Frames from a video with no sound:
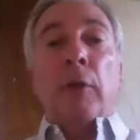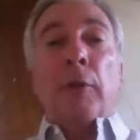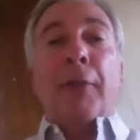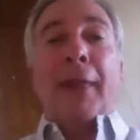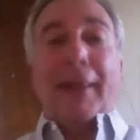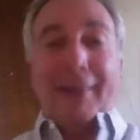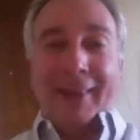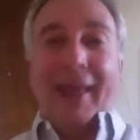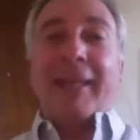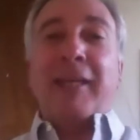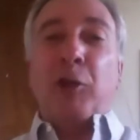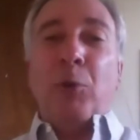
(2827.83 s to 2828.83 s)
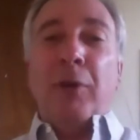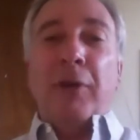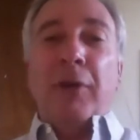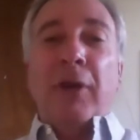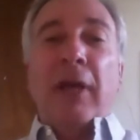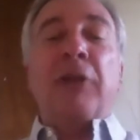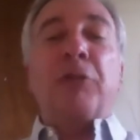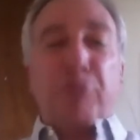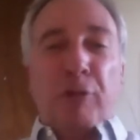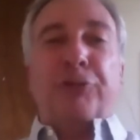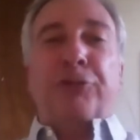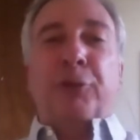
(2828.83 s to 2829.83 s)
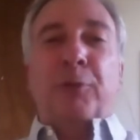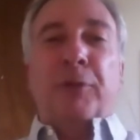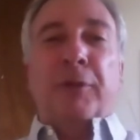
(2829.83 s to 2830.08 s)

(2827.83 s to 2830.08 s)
that like you and trust you.